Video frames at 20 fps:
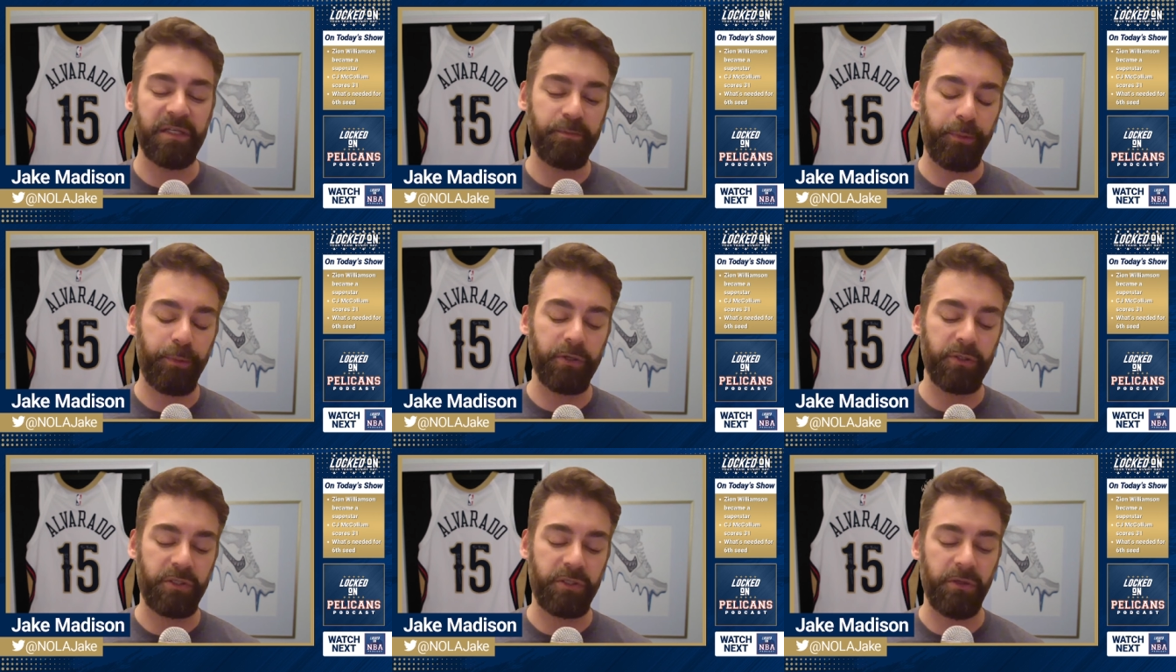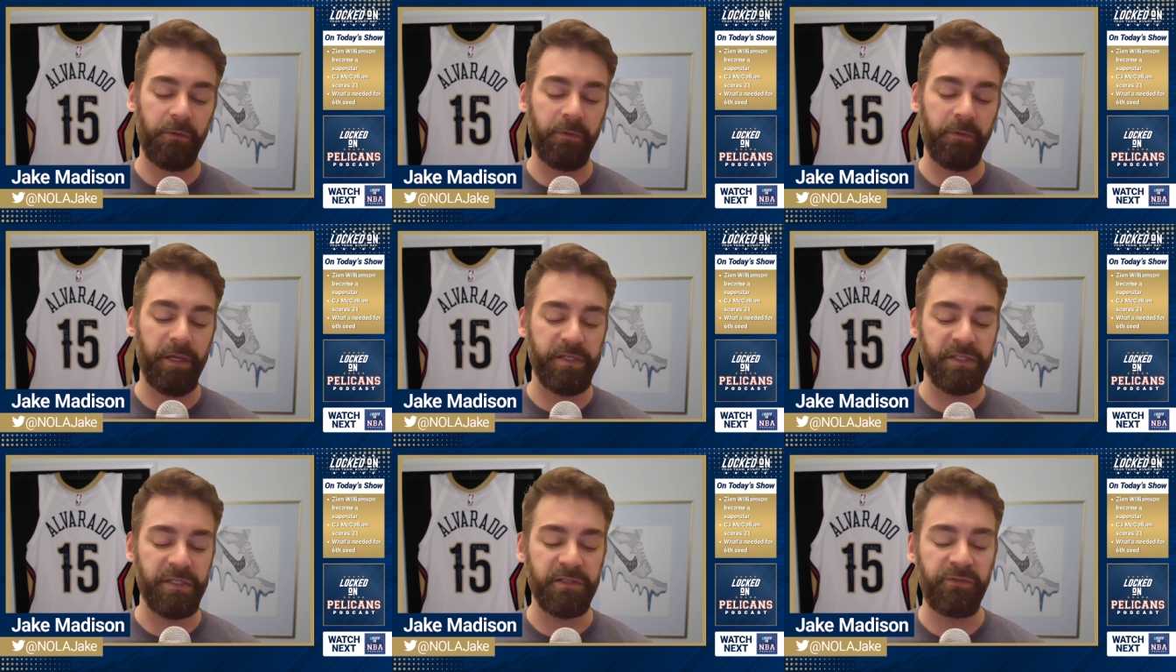Personal
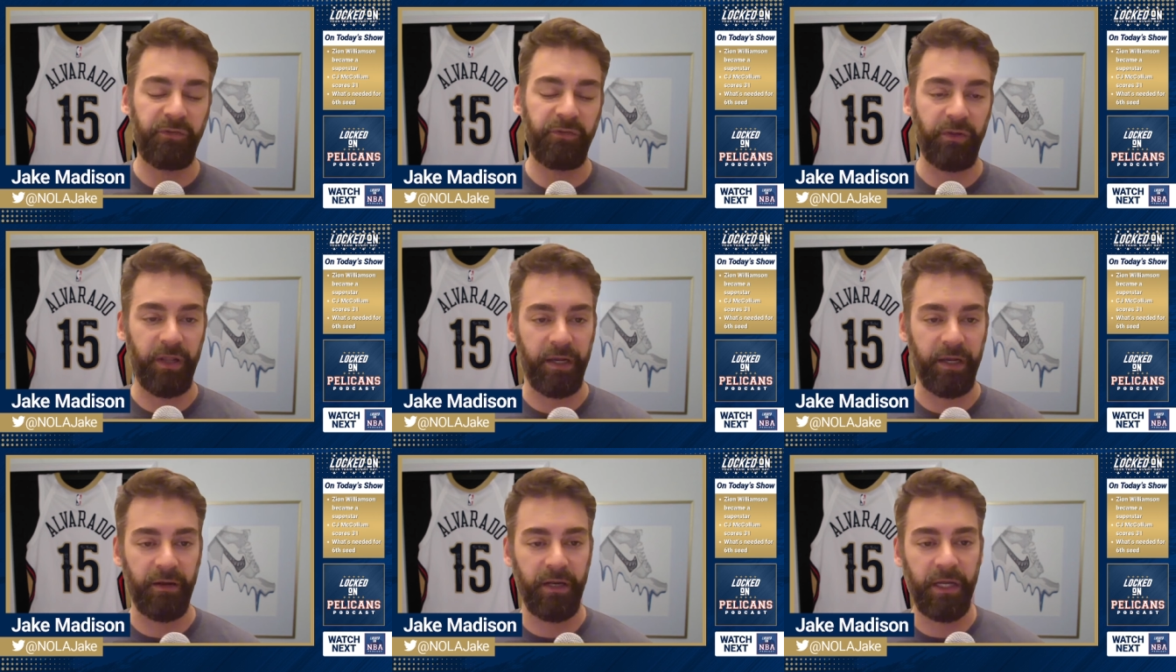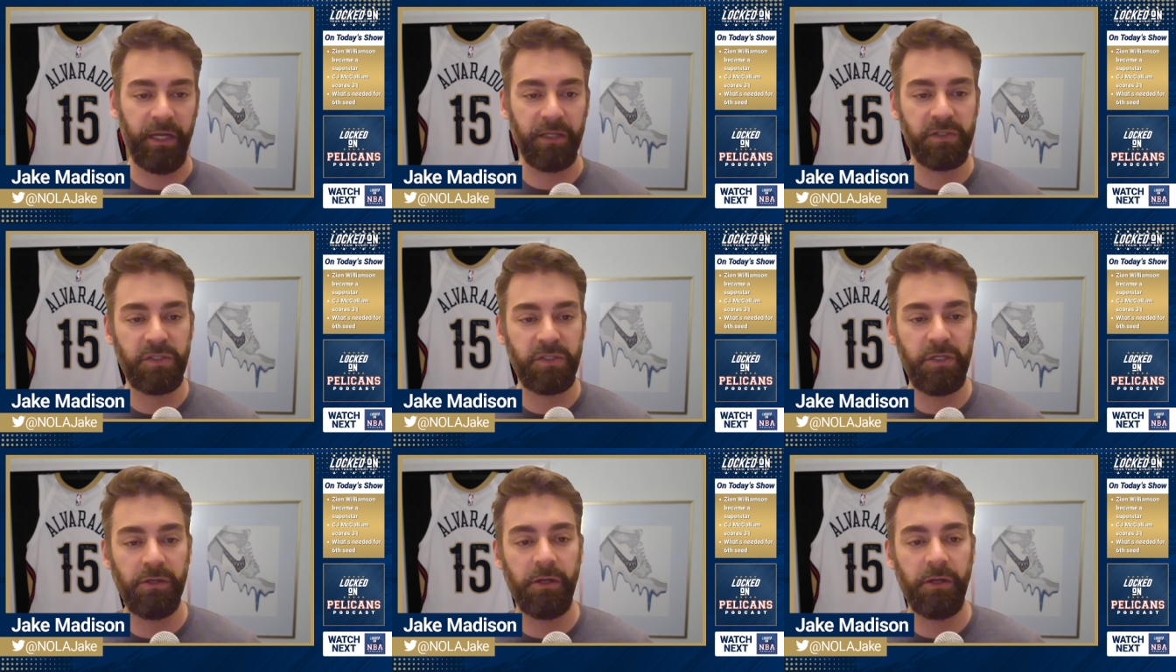reasons for Larry
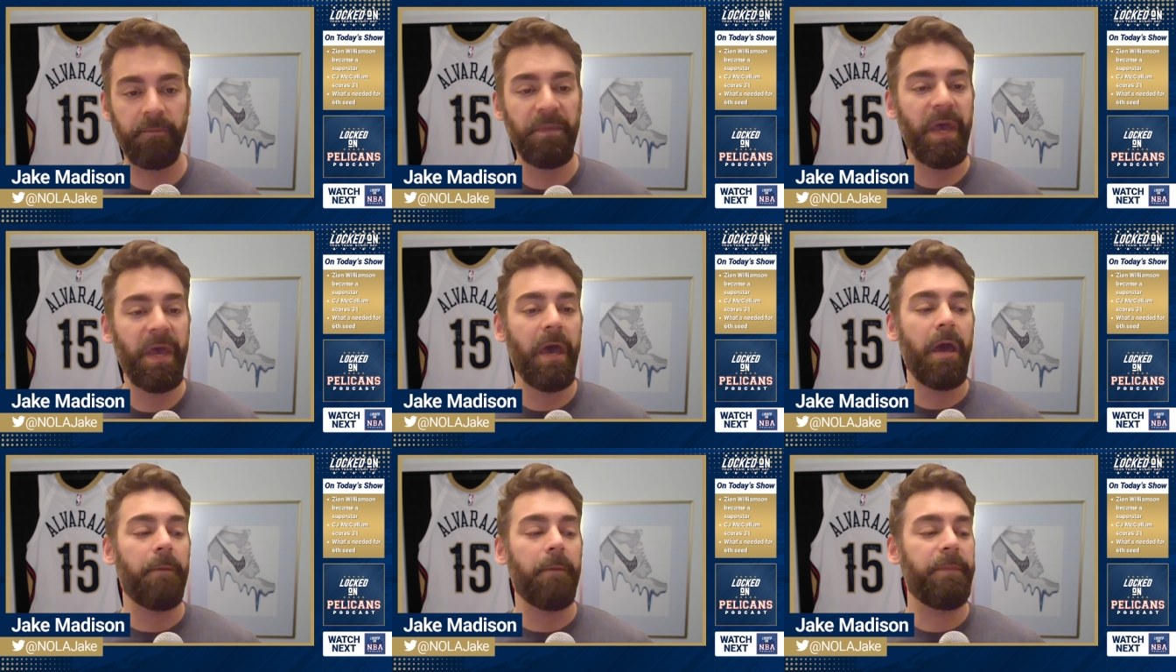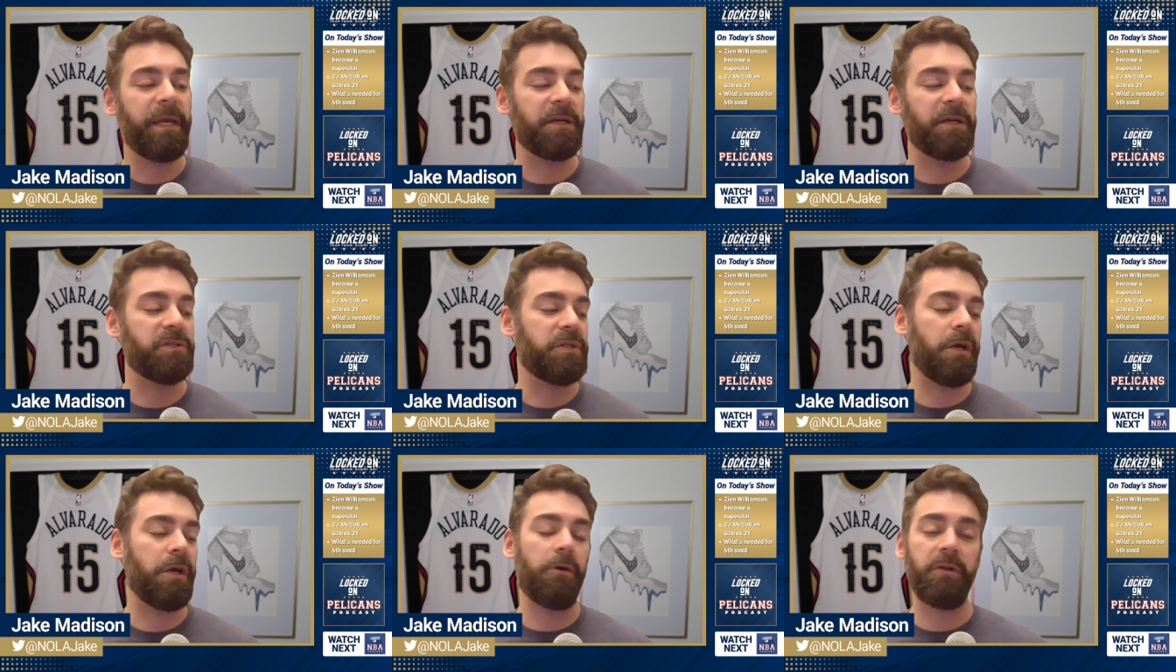Nance Junior
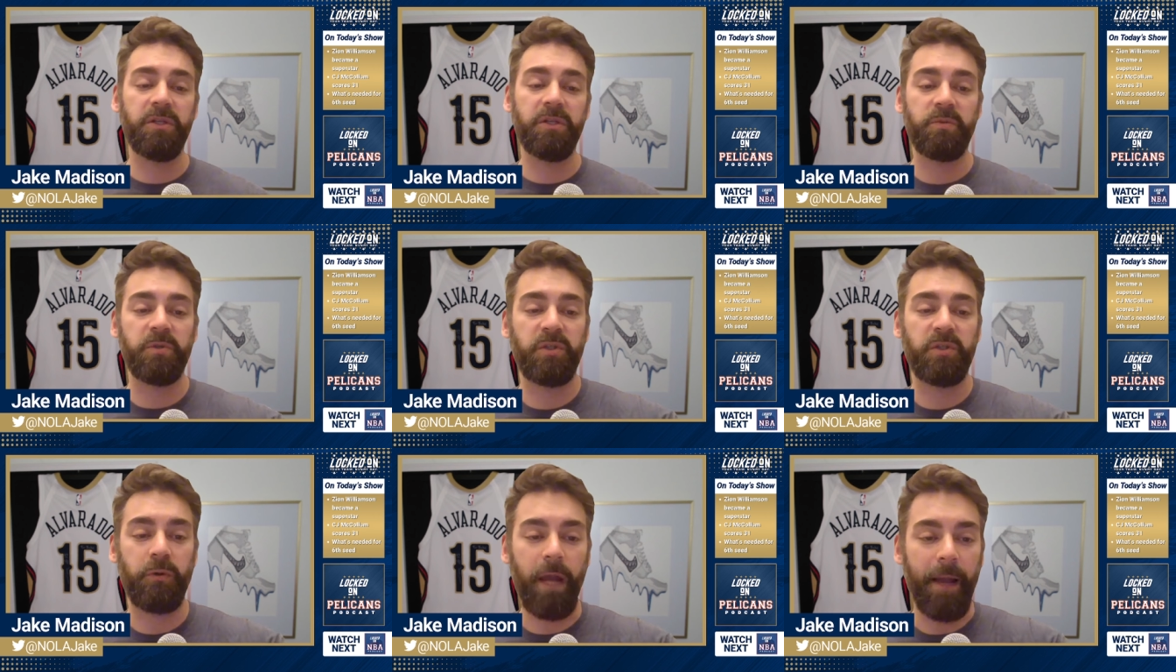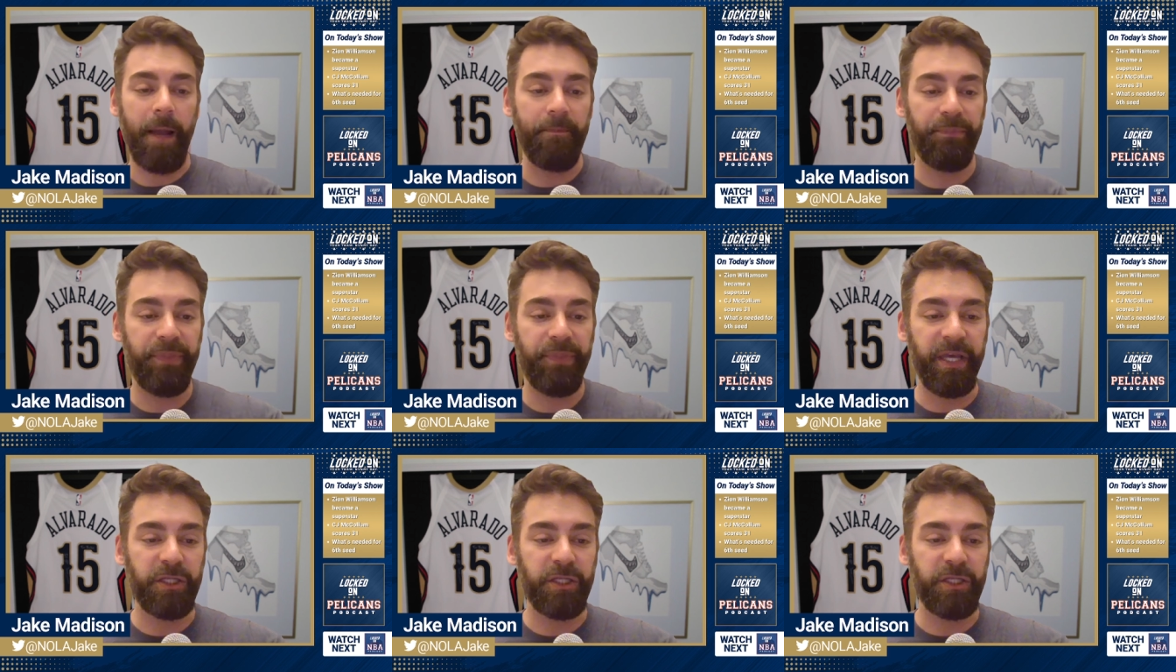Because Jonas was great.